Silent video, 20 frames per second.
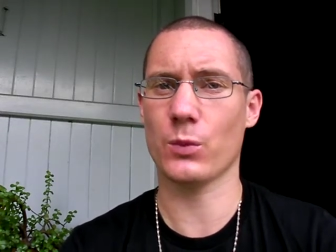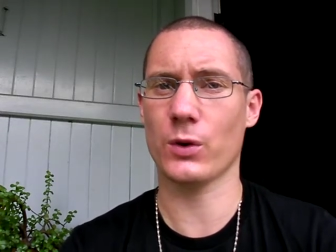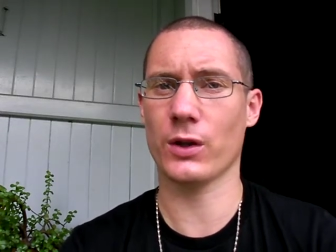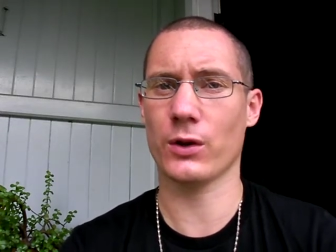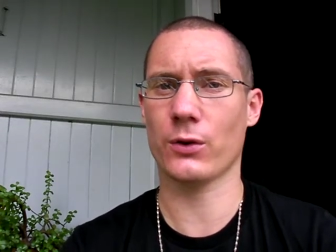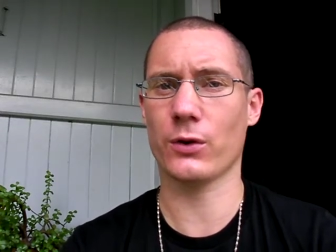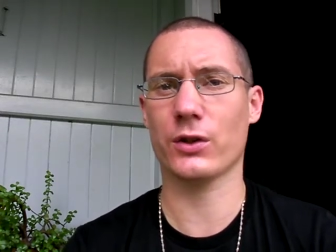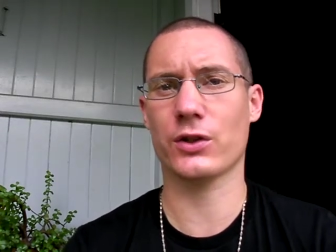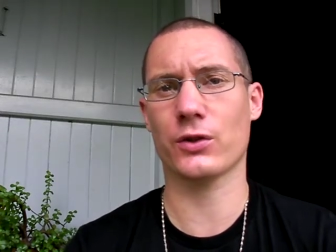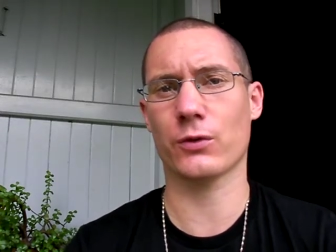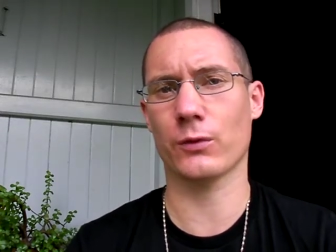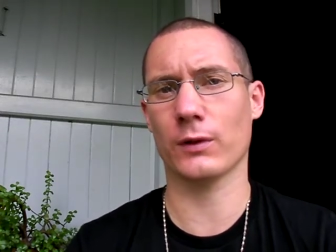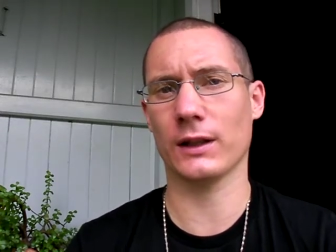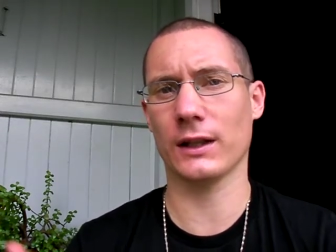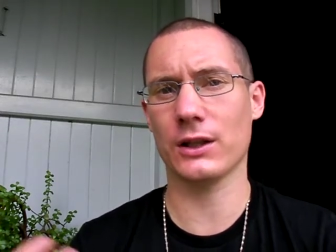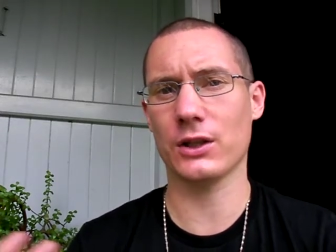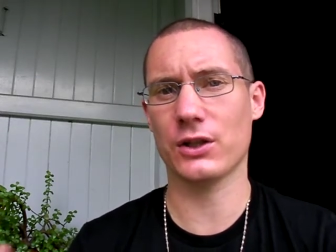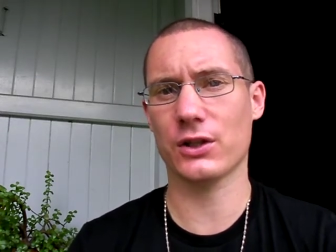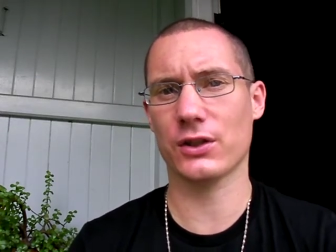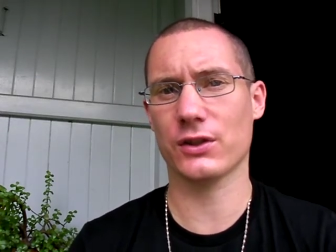whether it's a
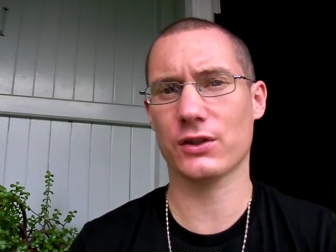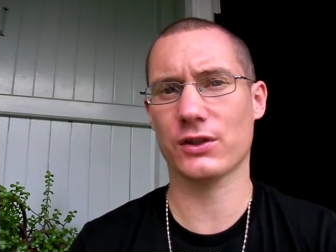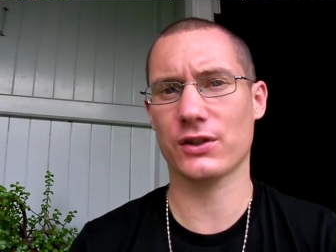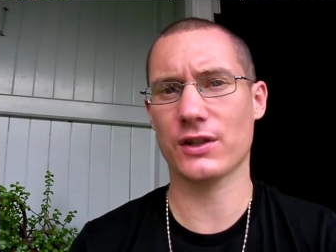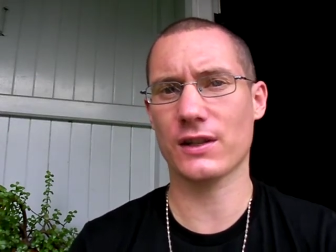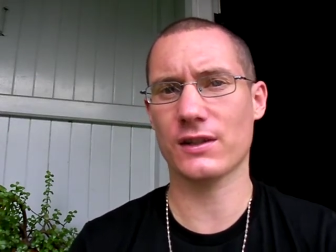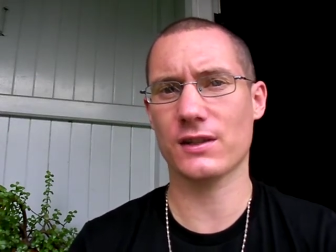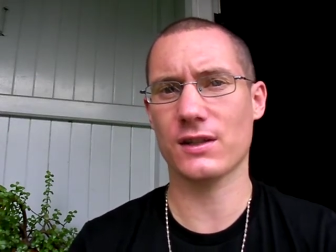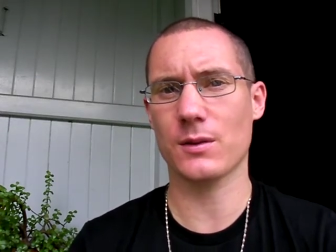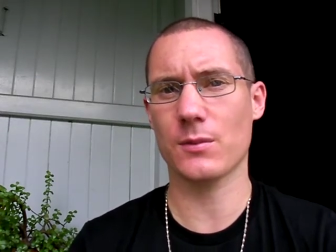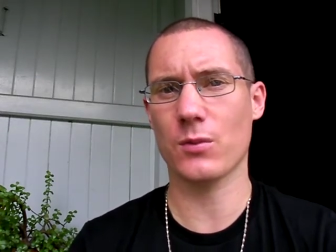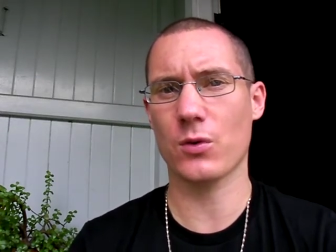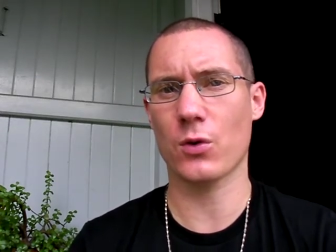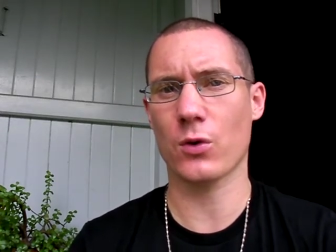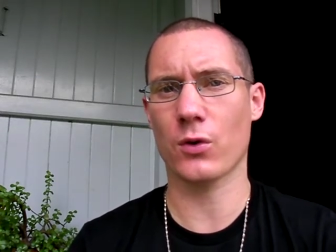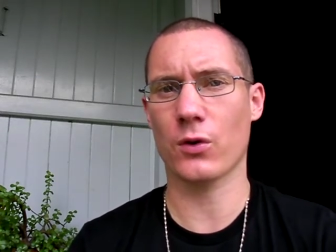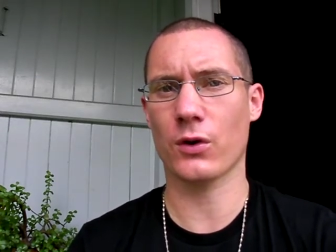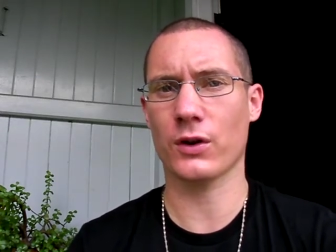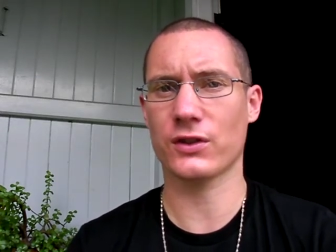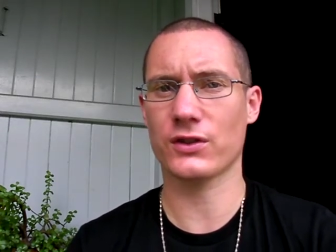religious system
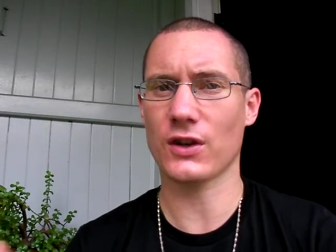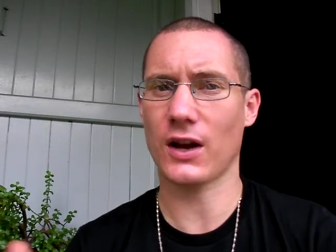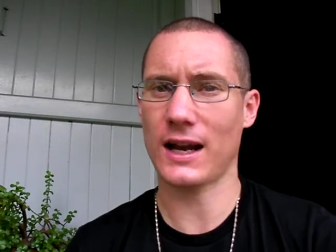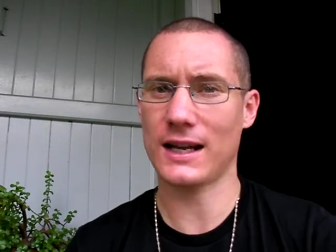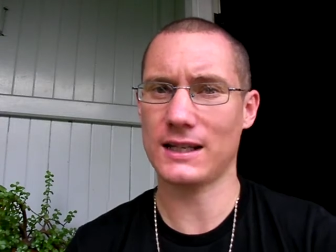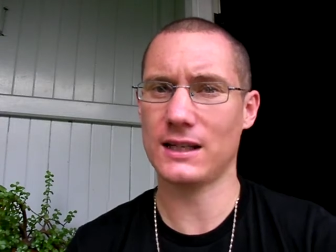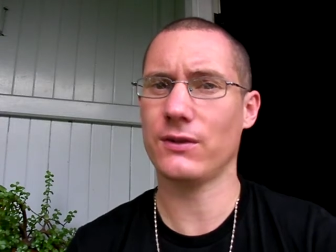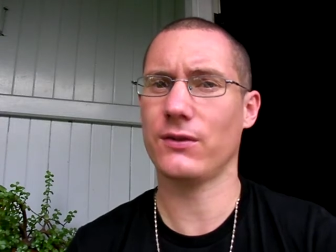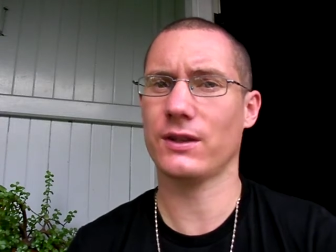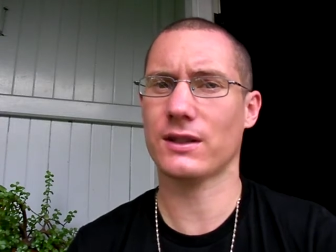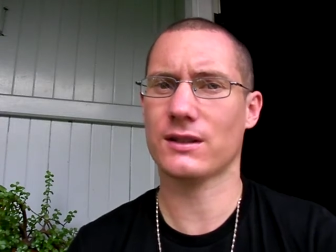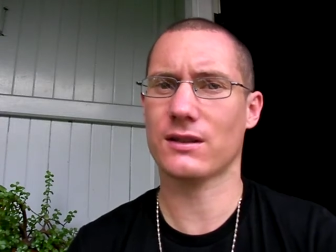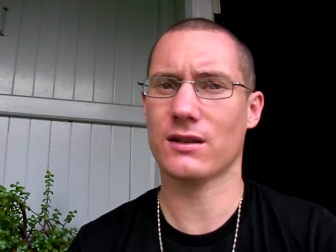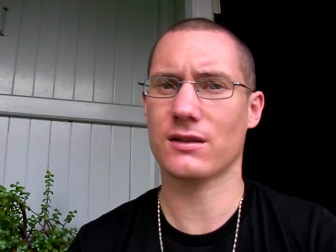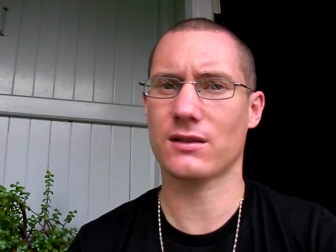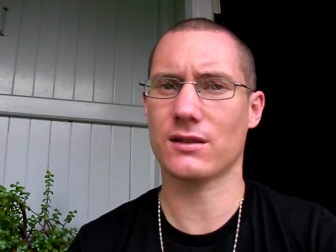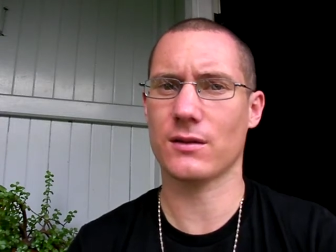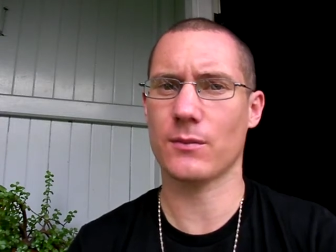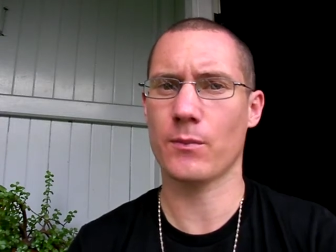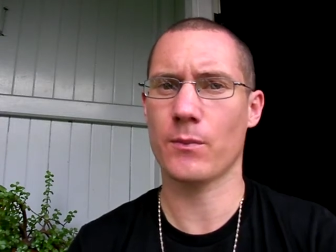or a scientific
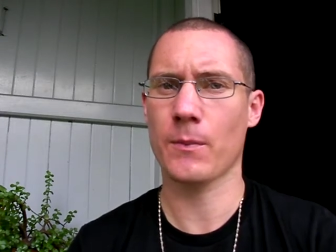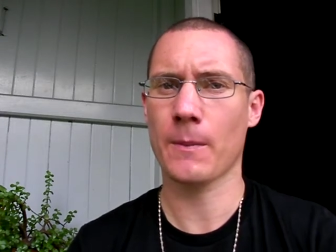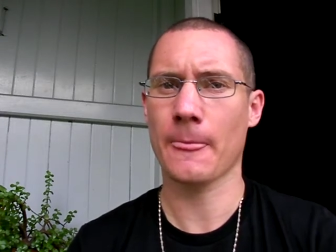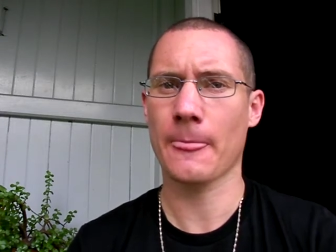system.